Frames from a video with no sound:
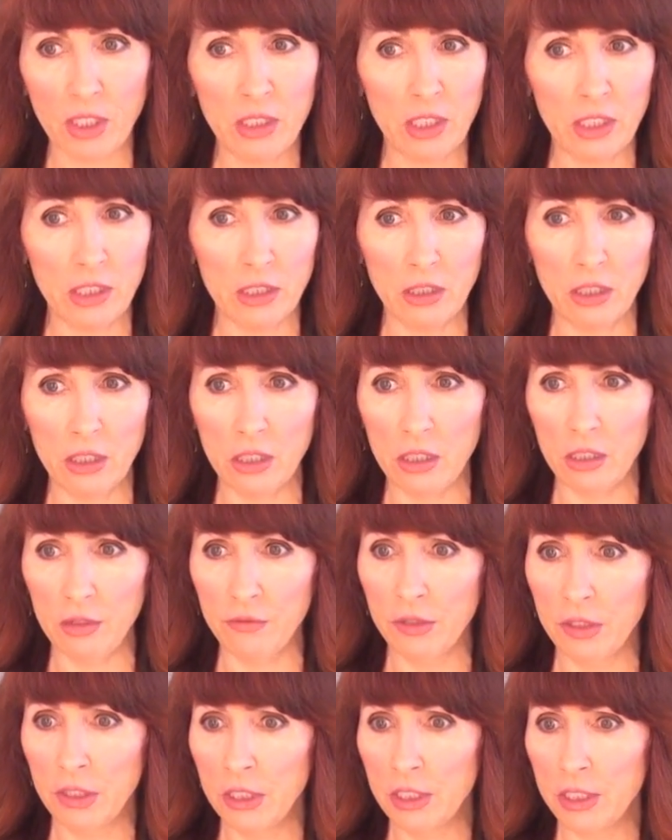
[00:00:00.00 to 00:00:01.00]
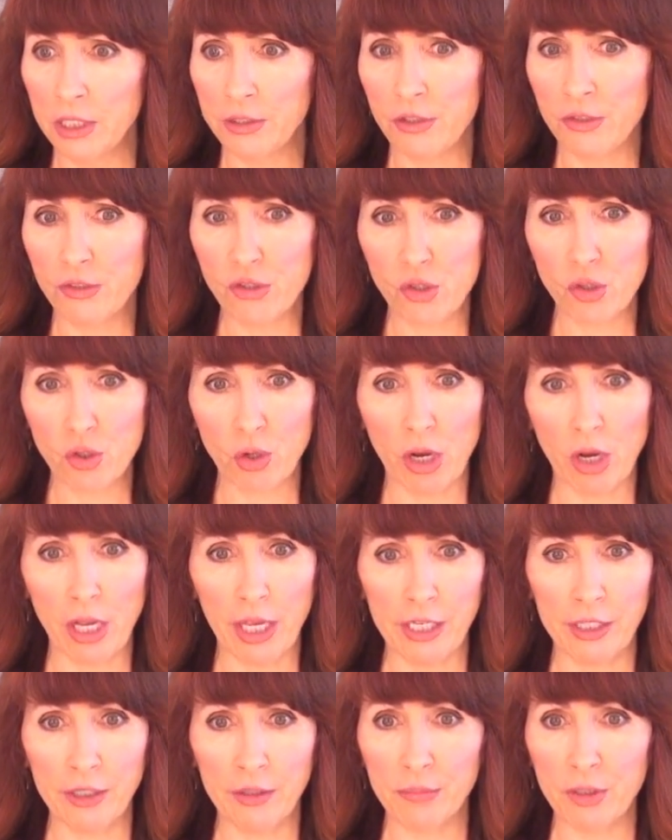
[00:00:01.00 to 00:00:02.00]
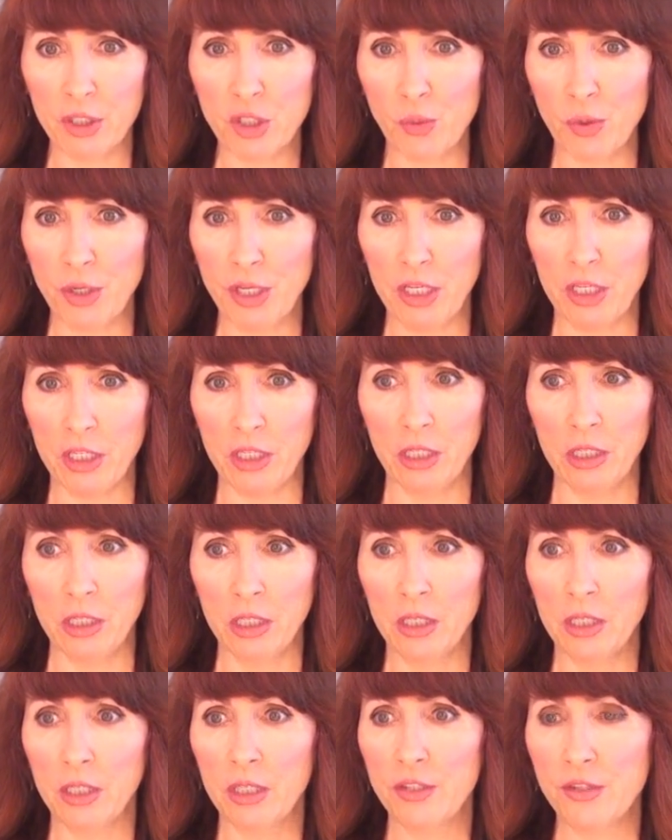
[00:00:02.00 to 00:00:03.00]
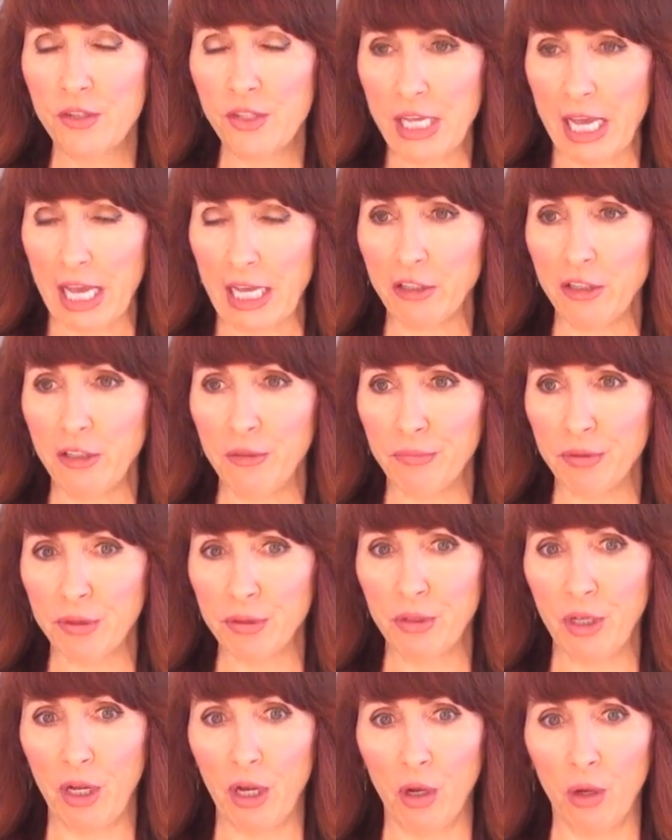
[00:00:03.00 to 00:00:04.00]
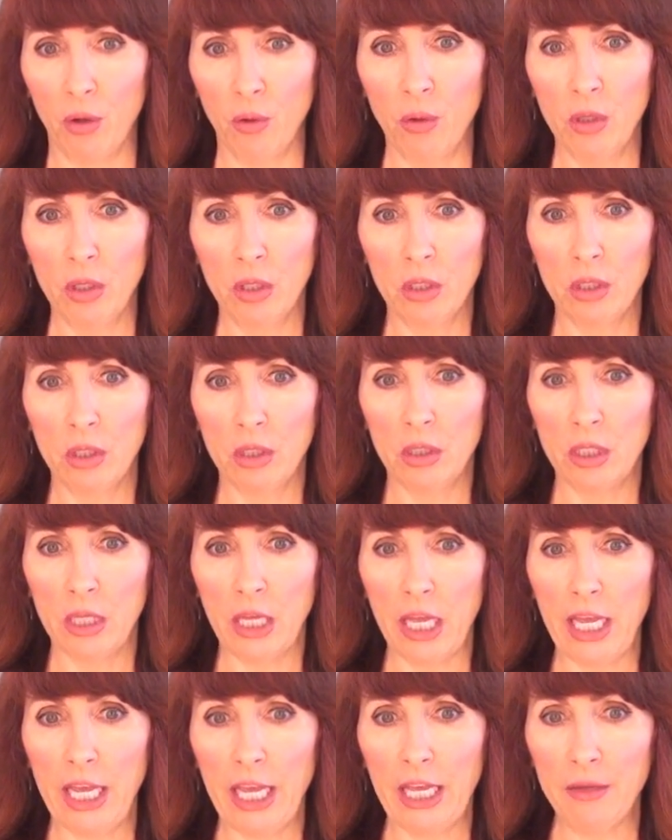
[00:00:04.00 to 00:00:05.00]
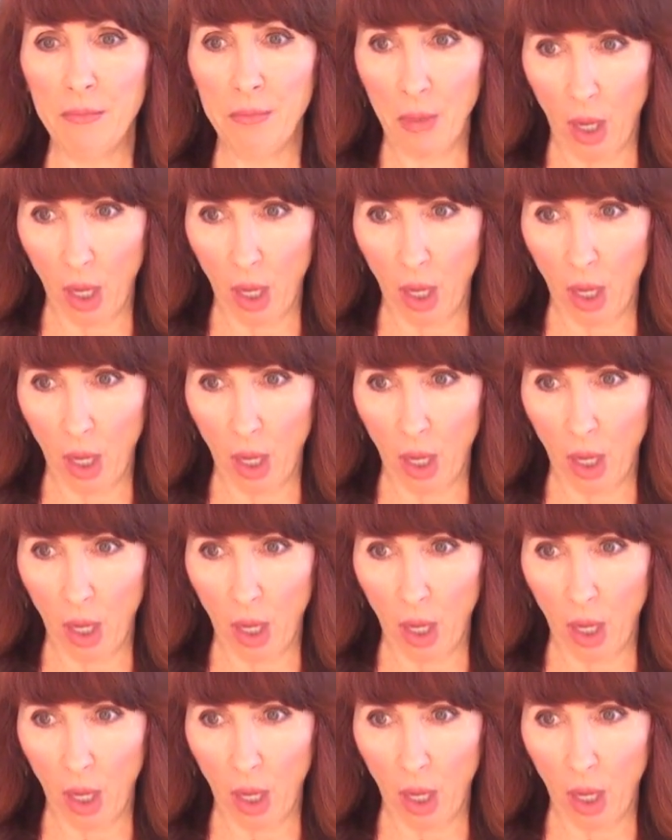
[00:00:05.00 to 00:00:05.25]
And I love this trine between Saturn and Pluto and